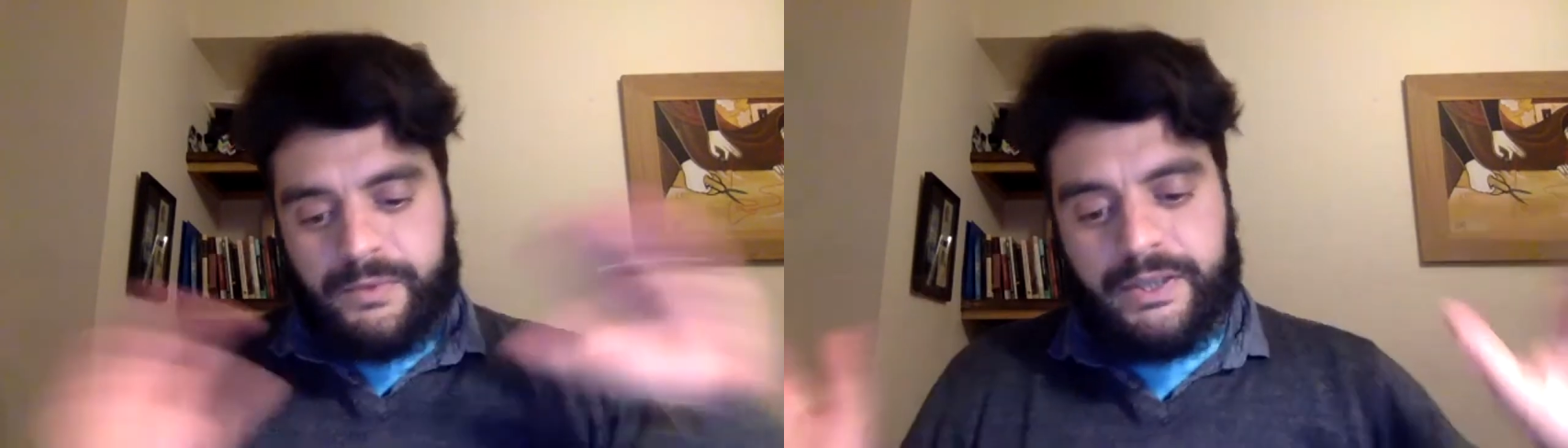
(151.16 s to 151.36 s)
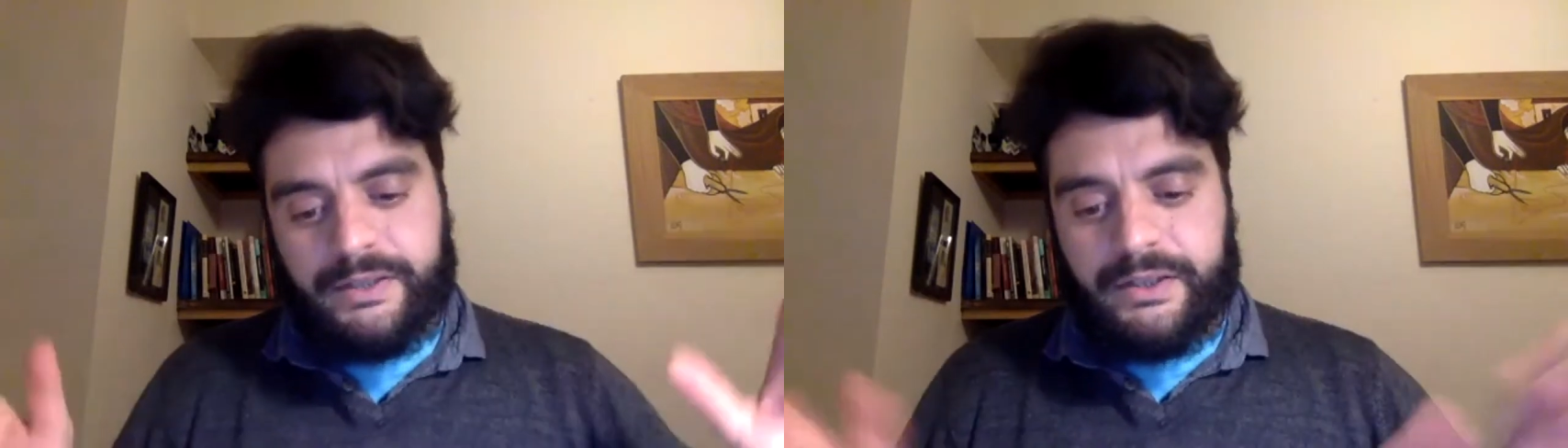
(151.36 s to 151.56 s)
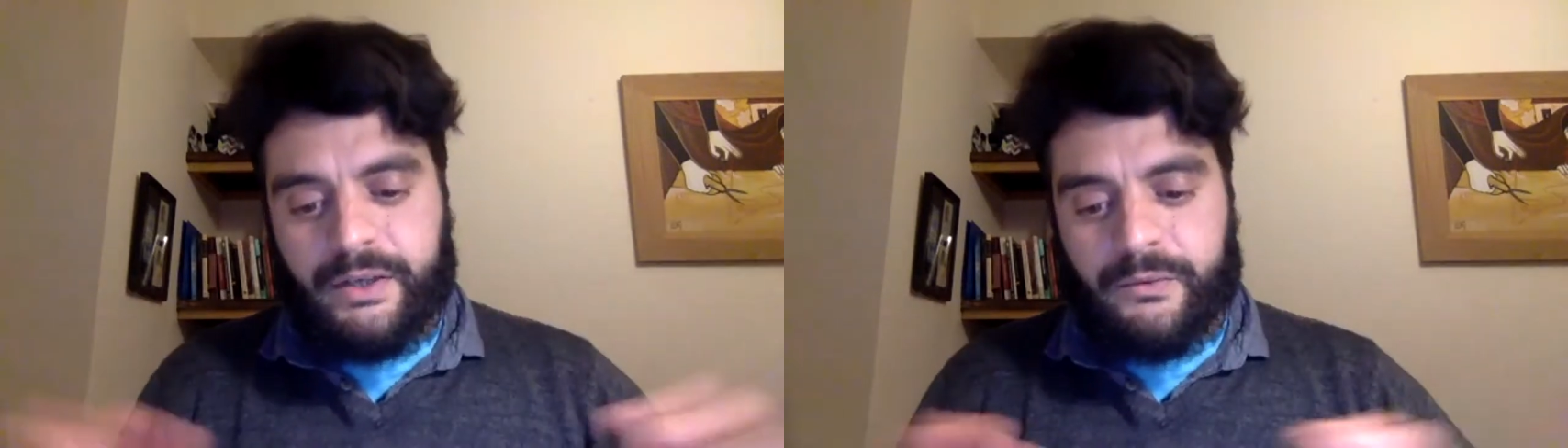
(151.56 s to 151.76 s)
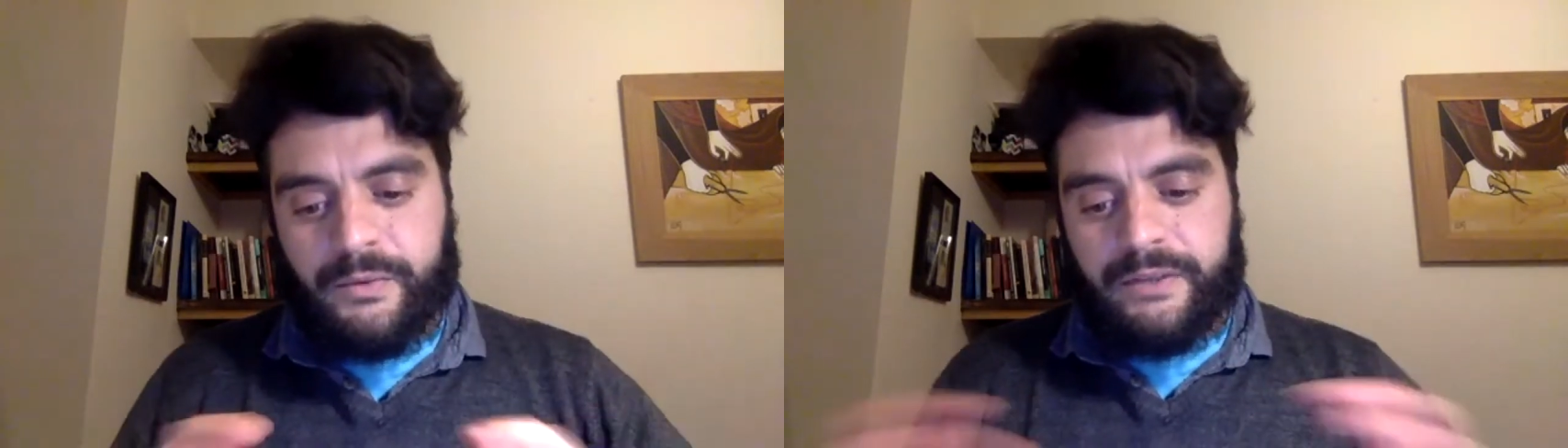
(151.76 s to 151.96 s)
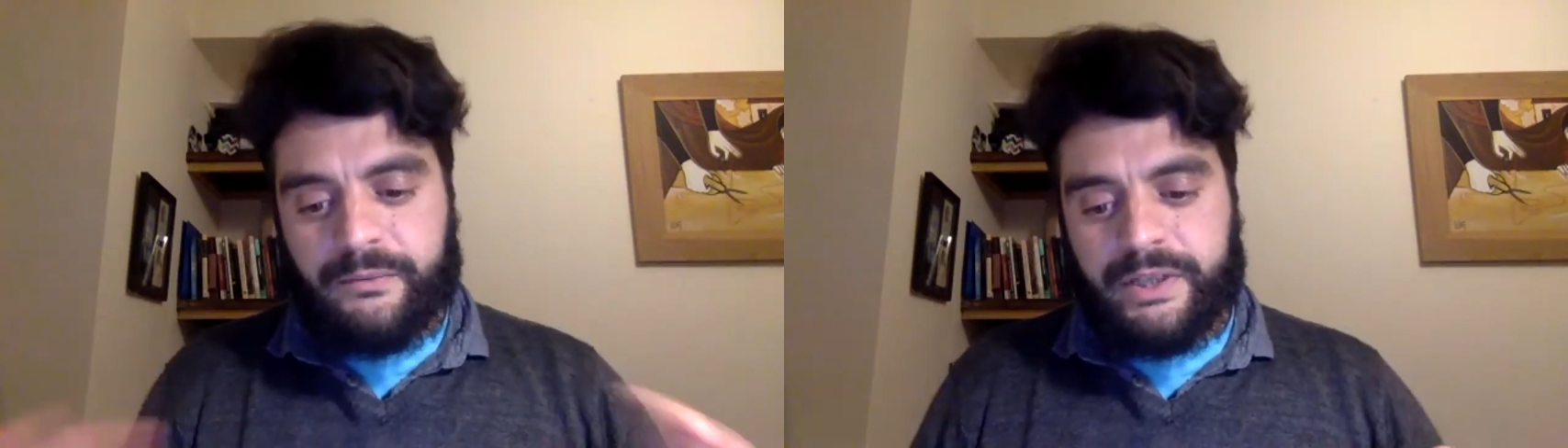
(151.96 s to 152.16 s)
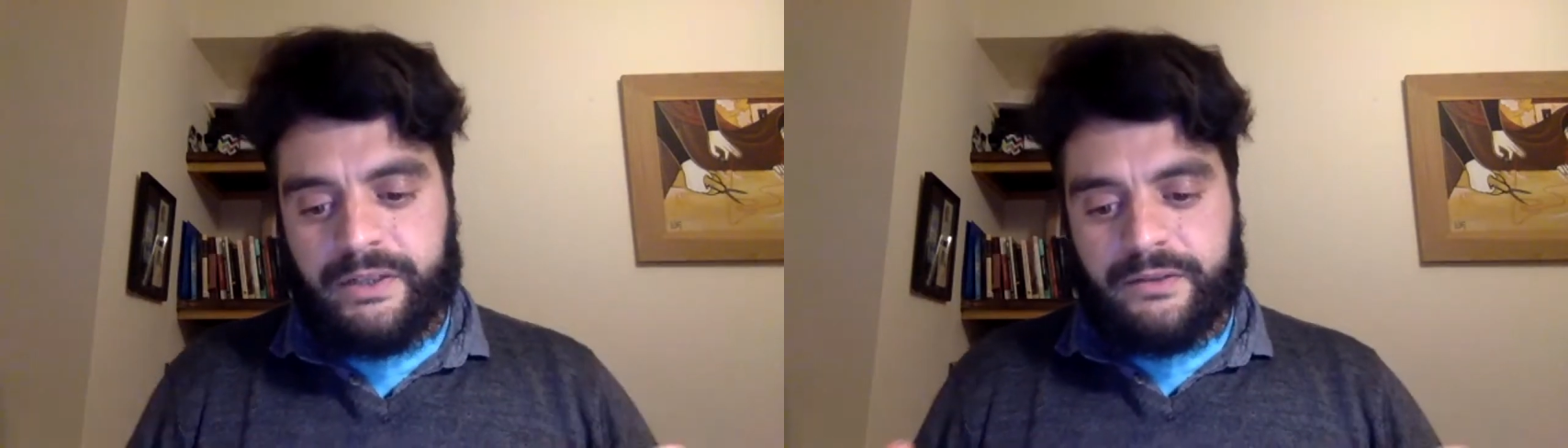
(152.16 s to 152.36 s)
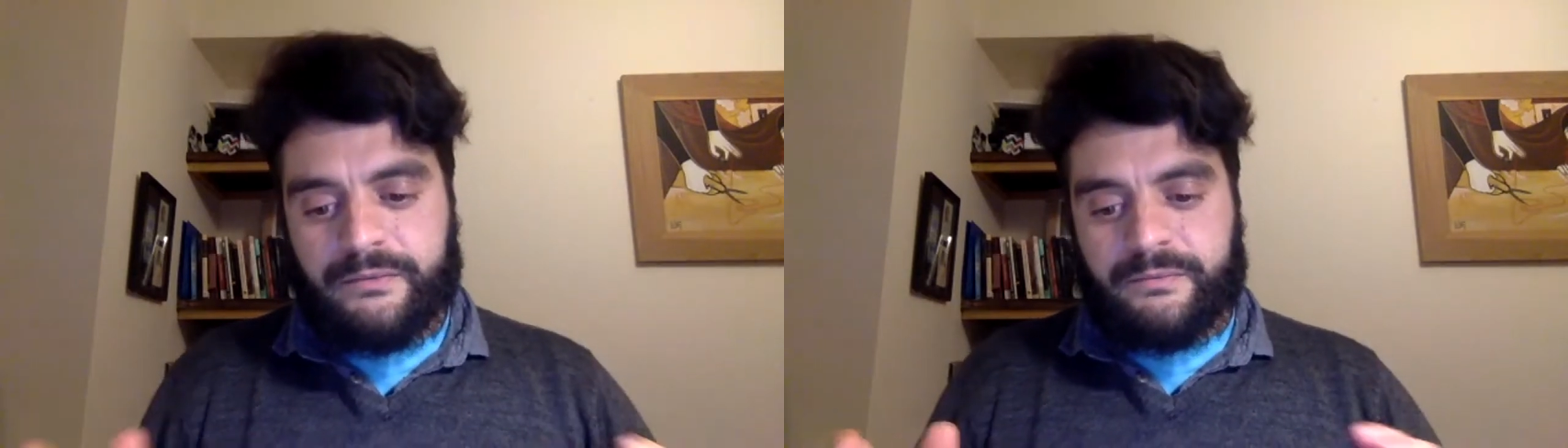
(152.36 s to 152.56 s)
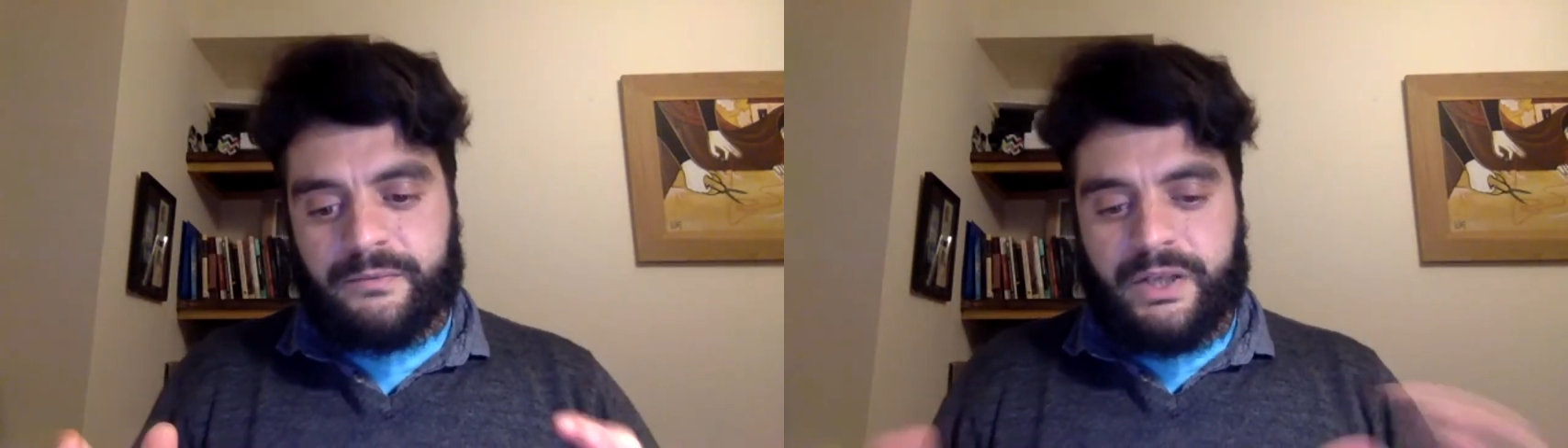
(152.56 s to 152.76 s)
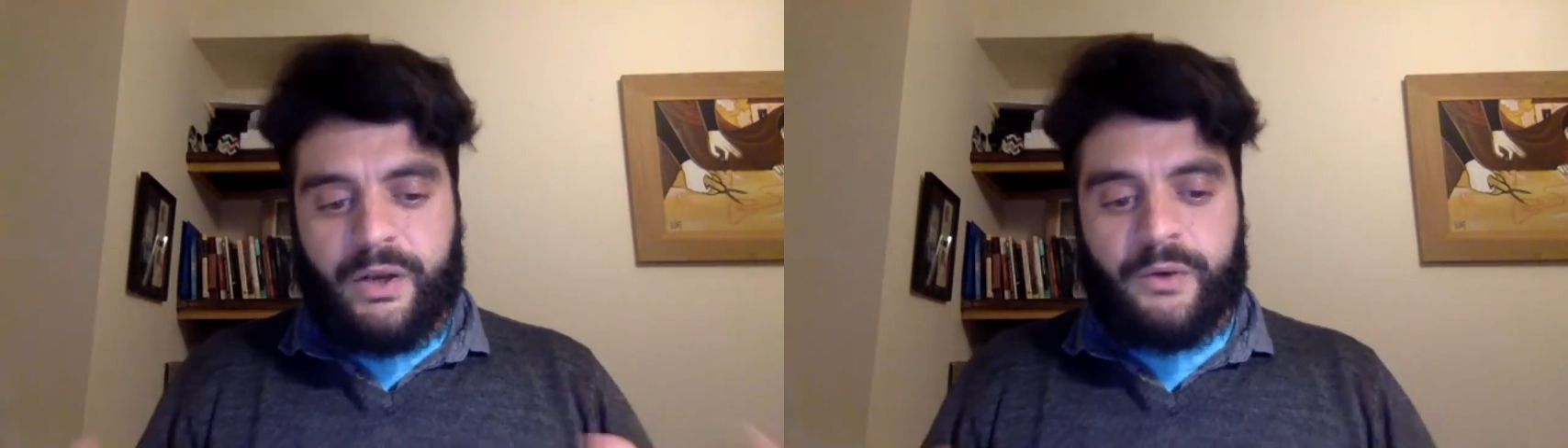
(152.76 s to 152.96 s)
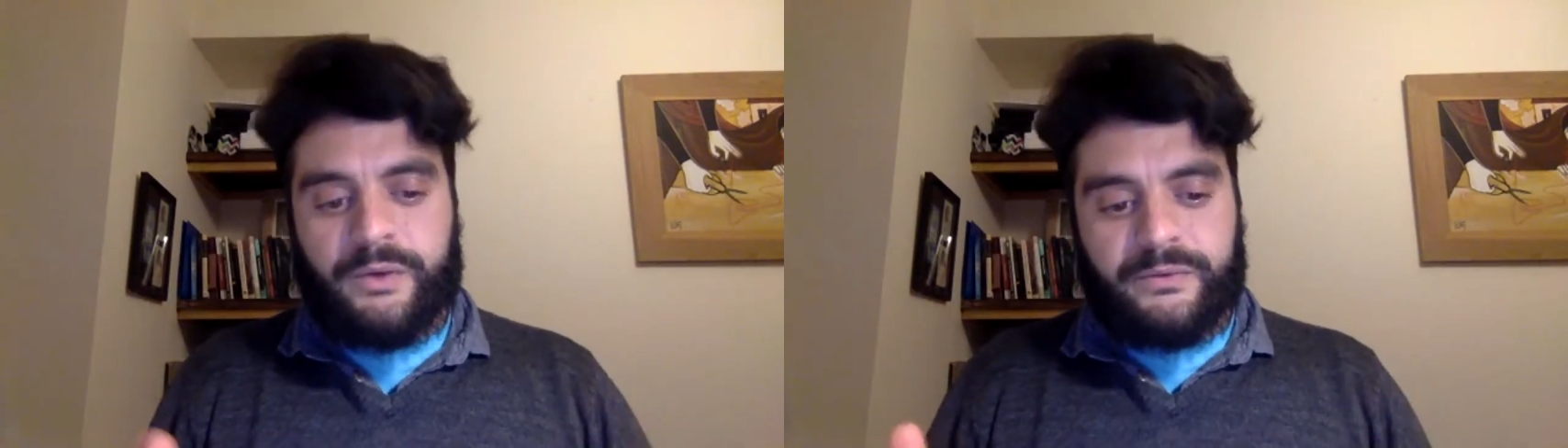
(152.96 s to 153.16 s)
you know, we we we
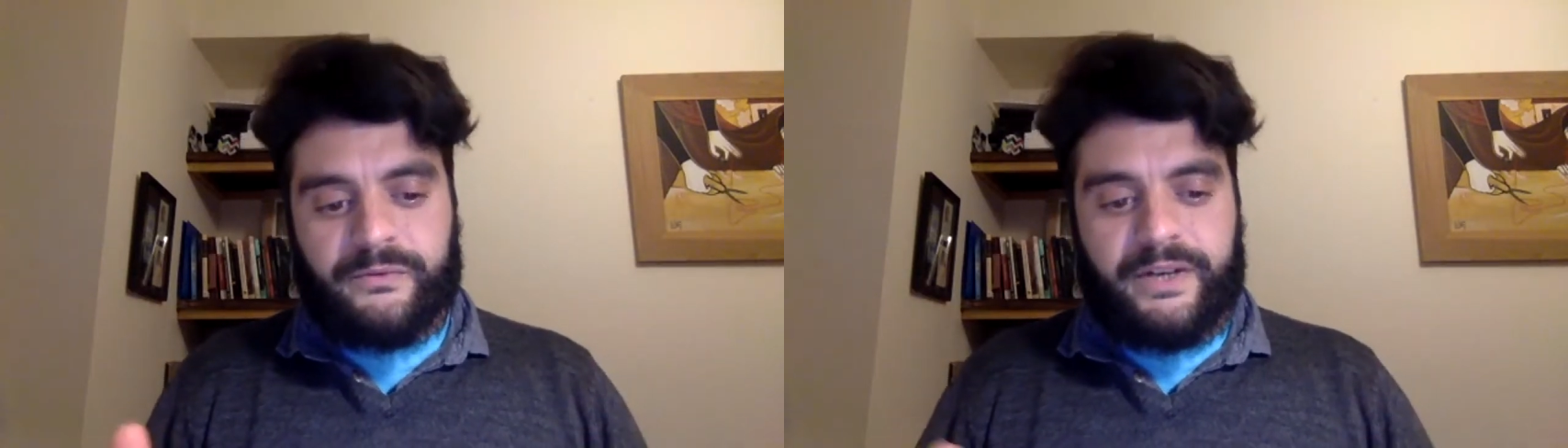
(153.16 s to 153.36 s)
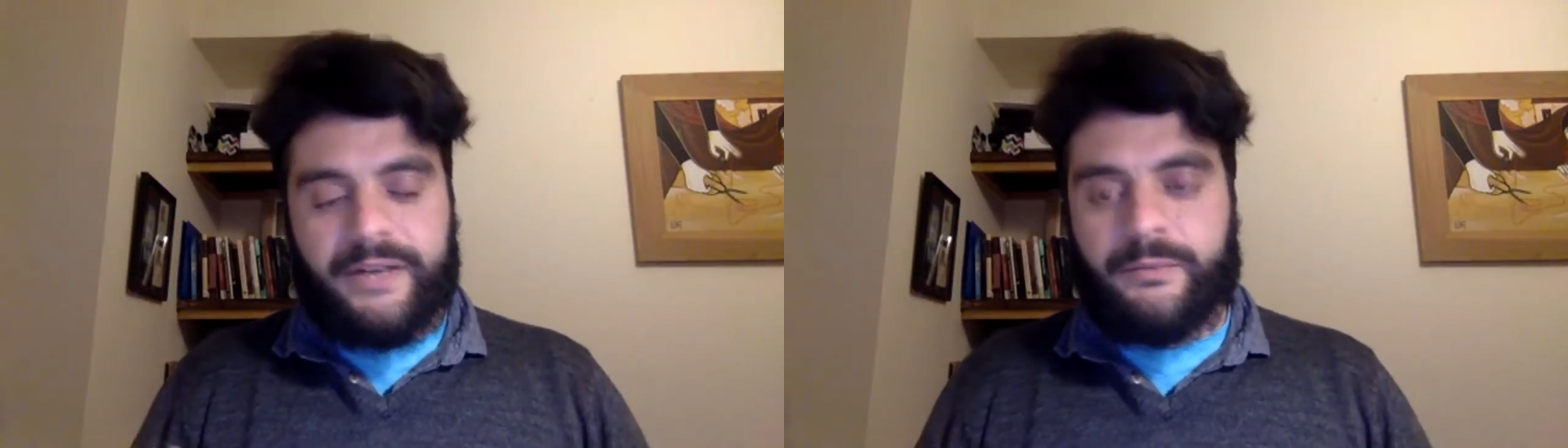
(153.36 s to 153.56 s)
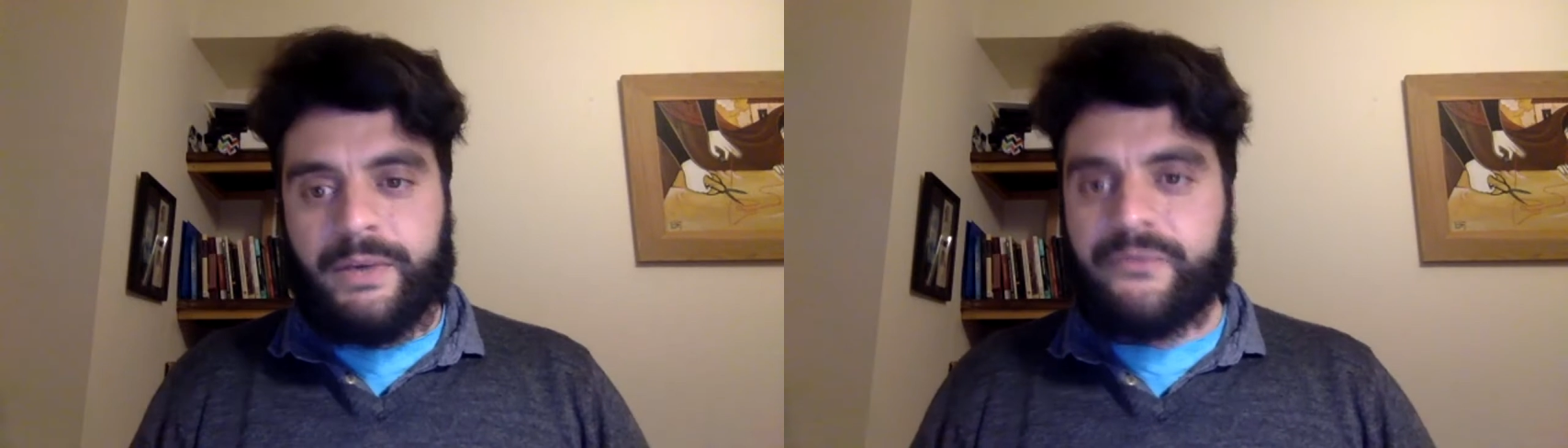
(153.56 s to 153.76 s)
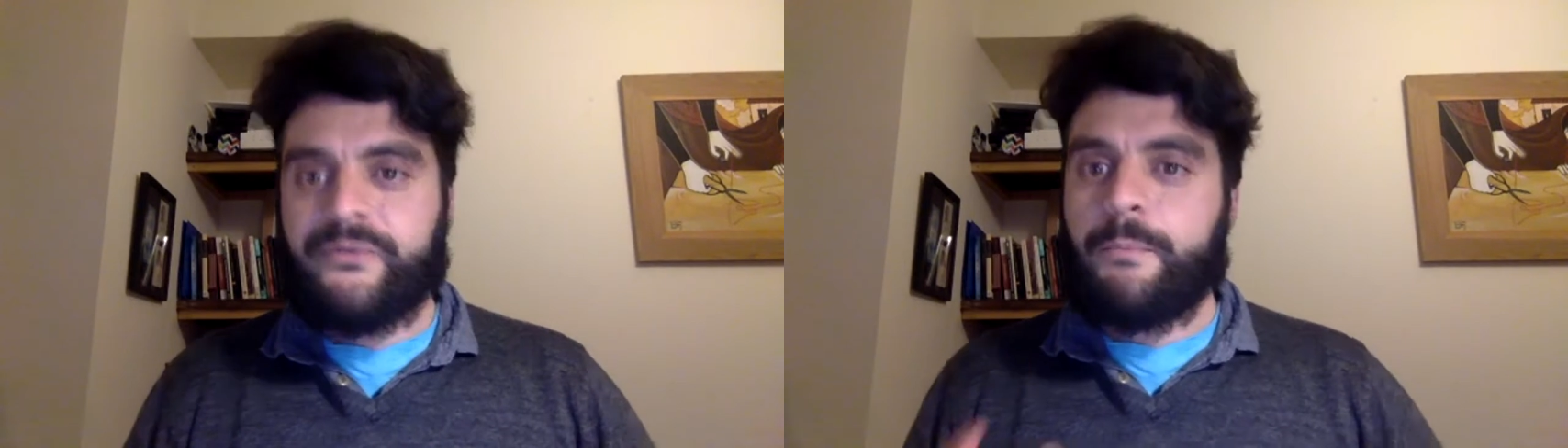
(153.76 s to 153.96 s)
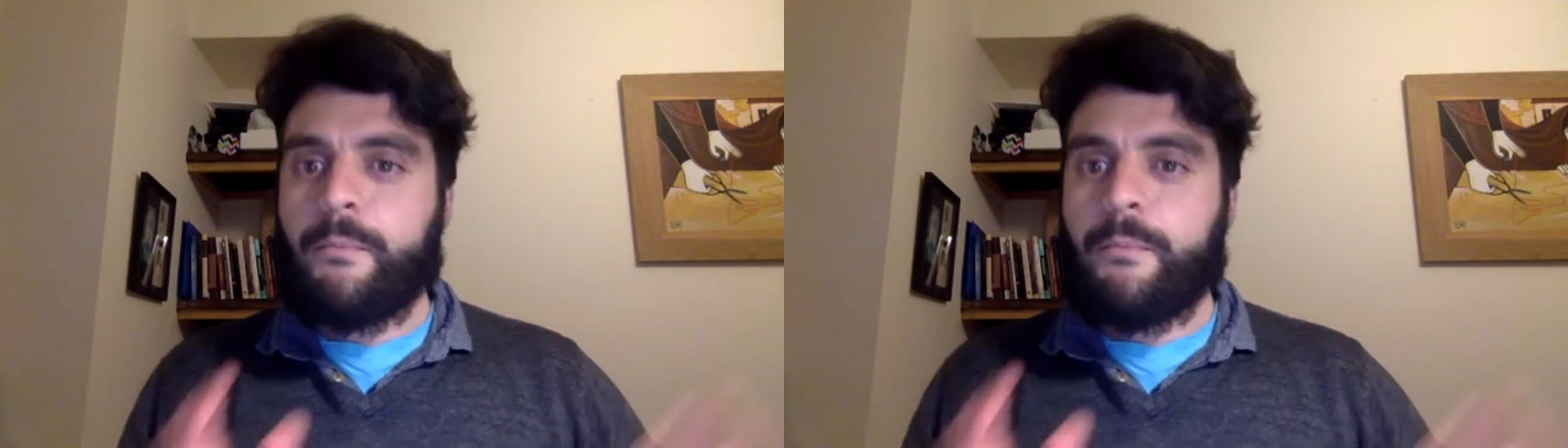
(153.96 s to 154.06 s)
know you very well from